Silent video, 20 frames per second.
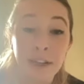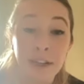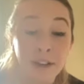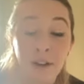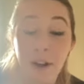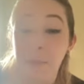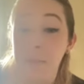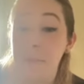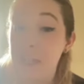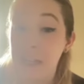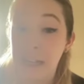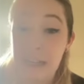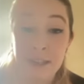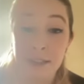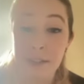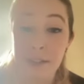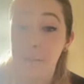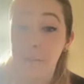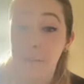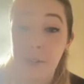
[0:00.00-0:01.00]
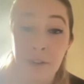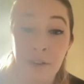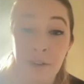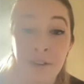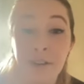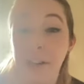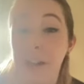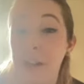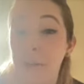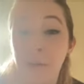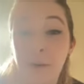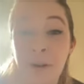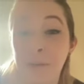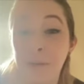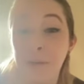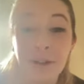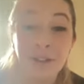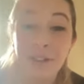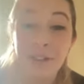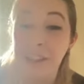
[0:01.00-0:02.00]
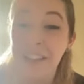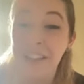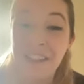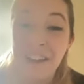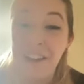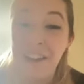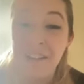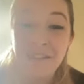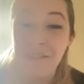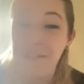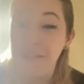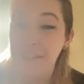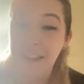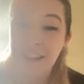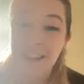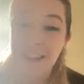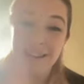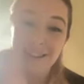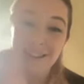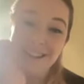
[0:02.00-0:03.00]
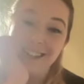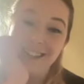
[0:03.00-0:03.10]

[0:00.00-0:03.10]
like their appetite has not been good like what what do they love like